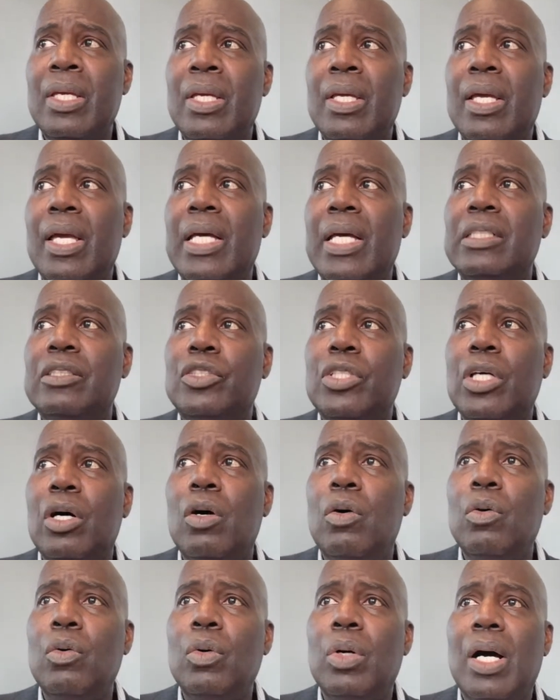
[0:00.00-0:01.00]
And
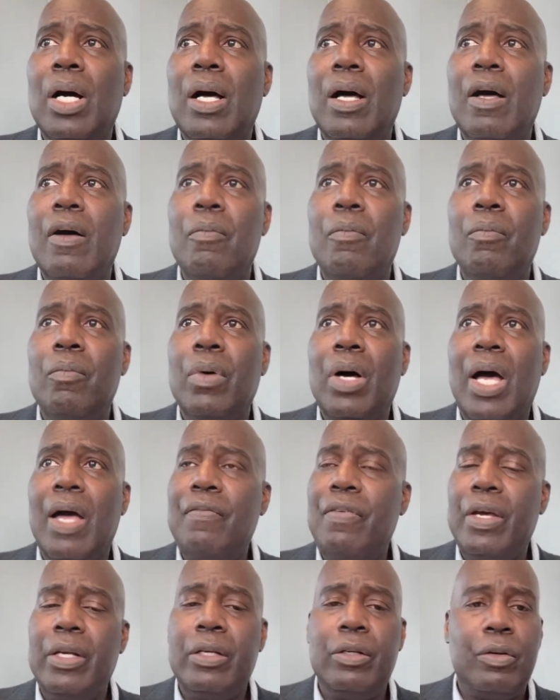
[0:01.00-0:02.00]
so
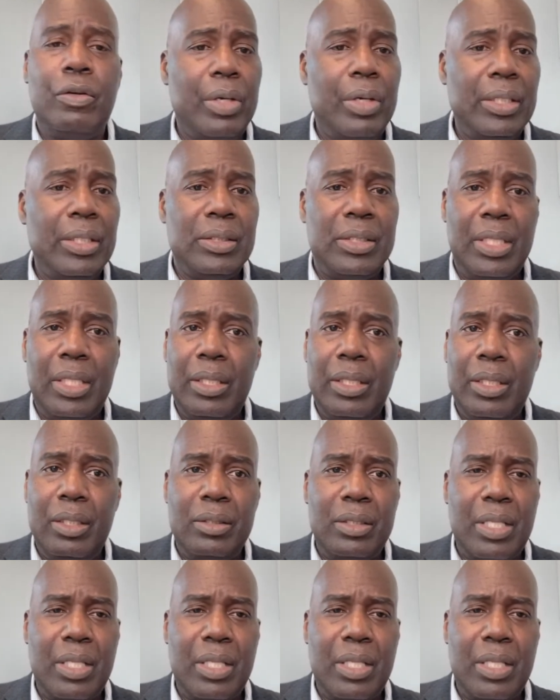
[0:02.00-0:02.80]
I've had great tenants,